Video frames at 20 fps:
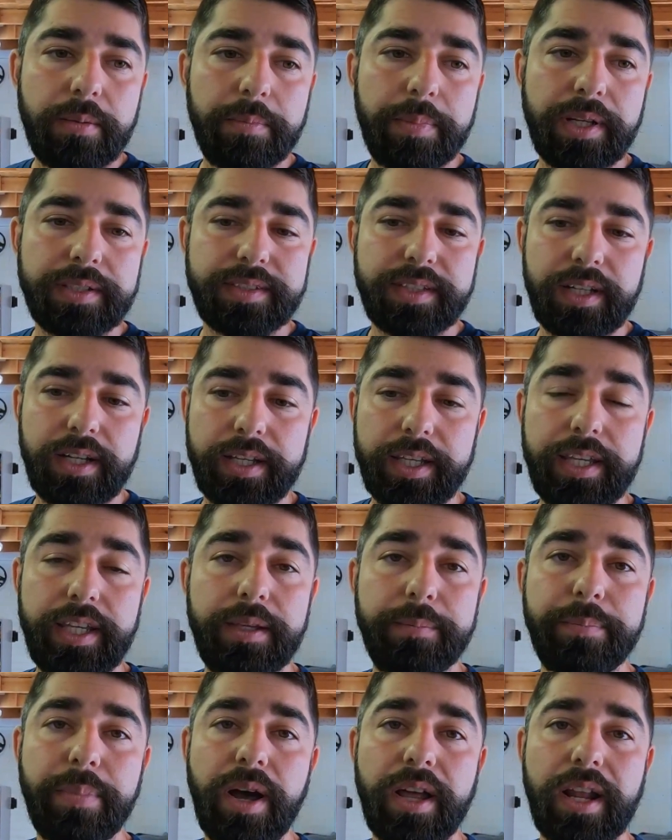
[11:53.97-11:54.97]
but
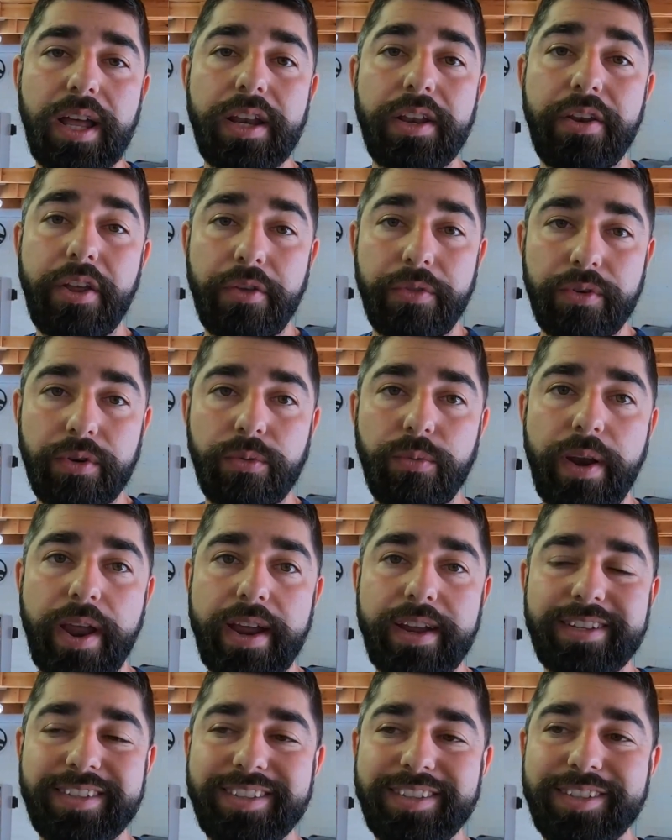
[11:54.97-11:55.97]
he bought another
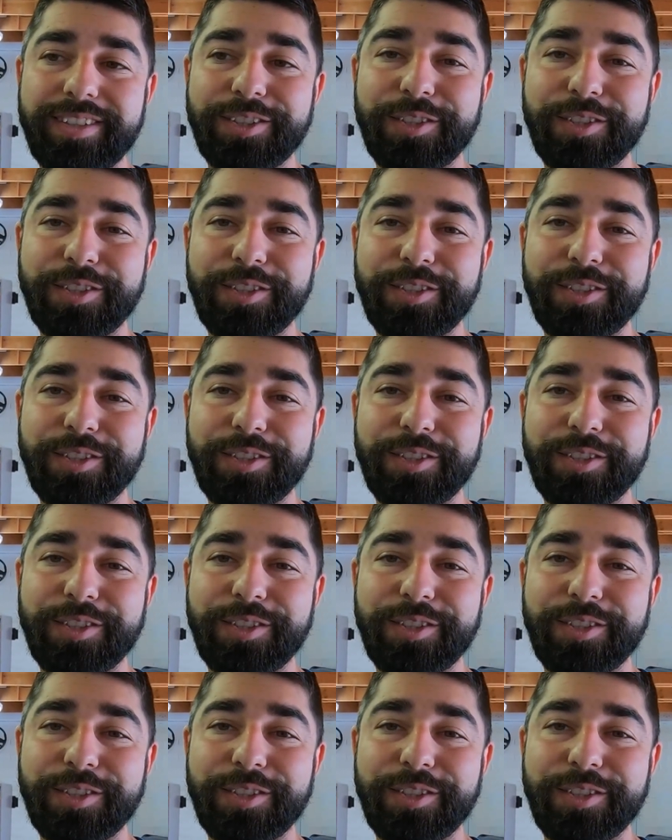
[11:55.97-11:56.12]
wrecked